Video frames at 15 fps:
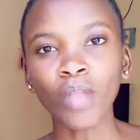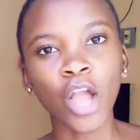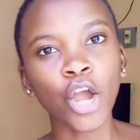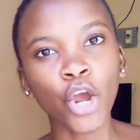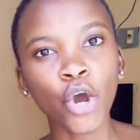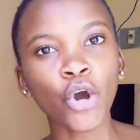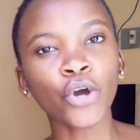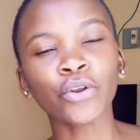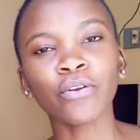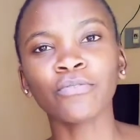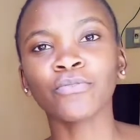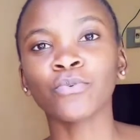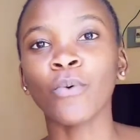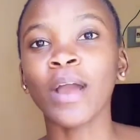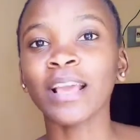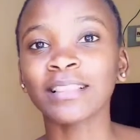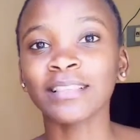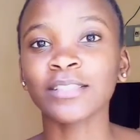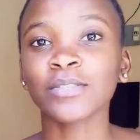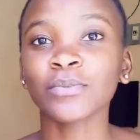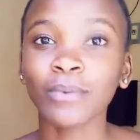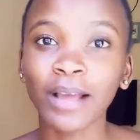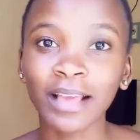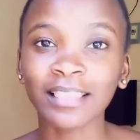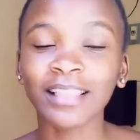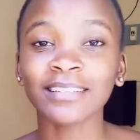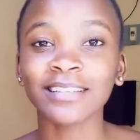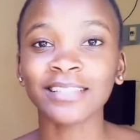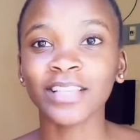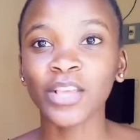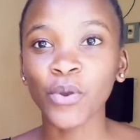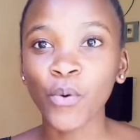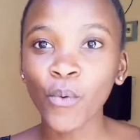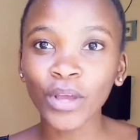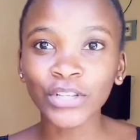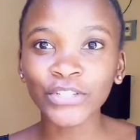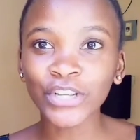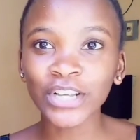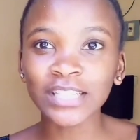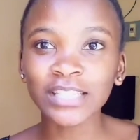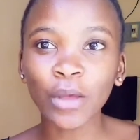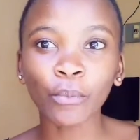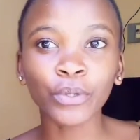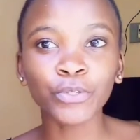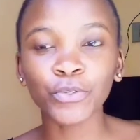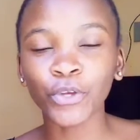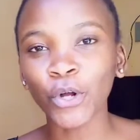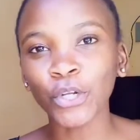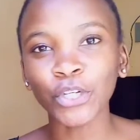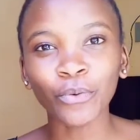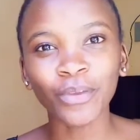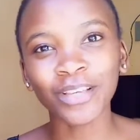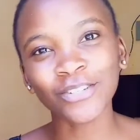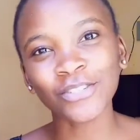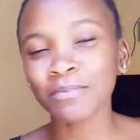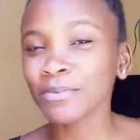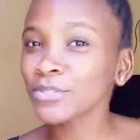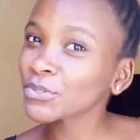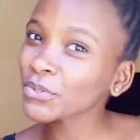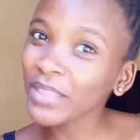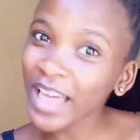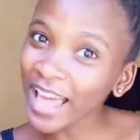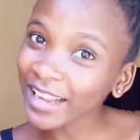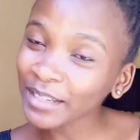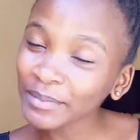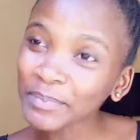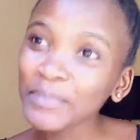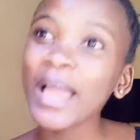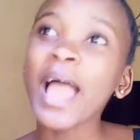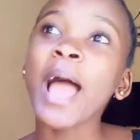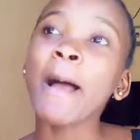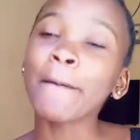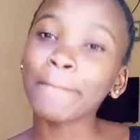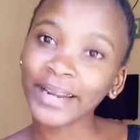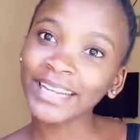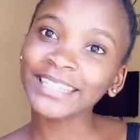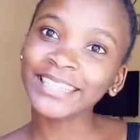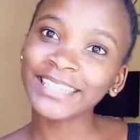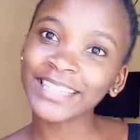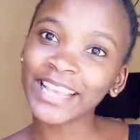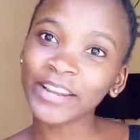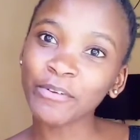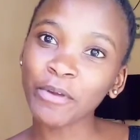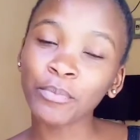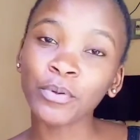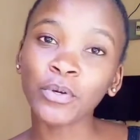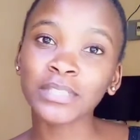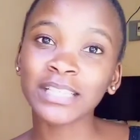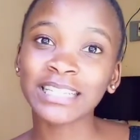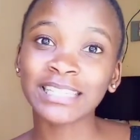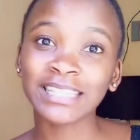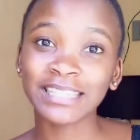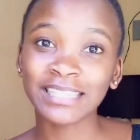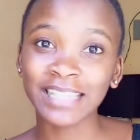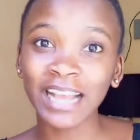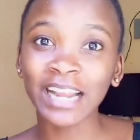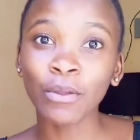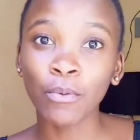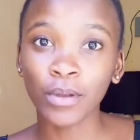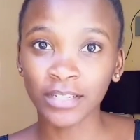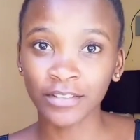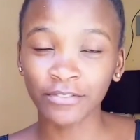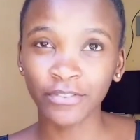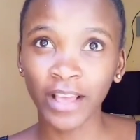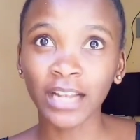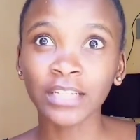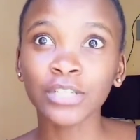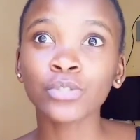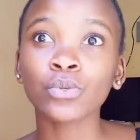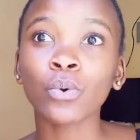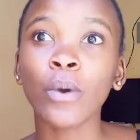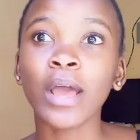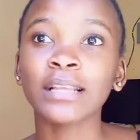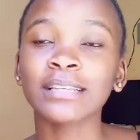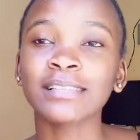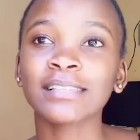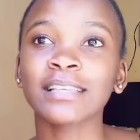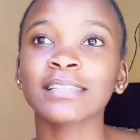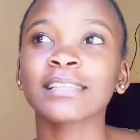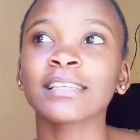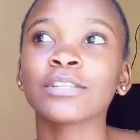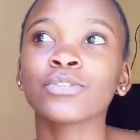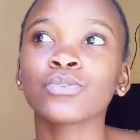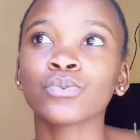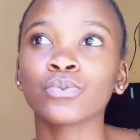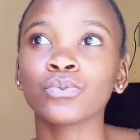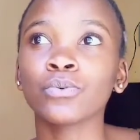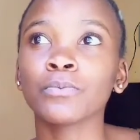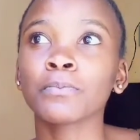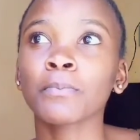god of why this why that asking questions which we all know we are not supposed to do that but i did it anyway because that is exactly what i felt so i decided to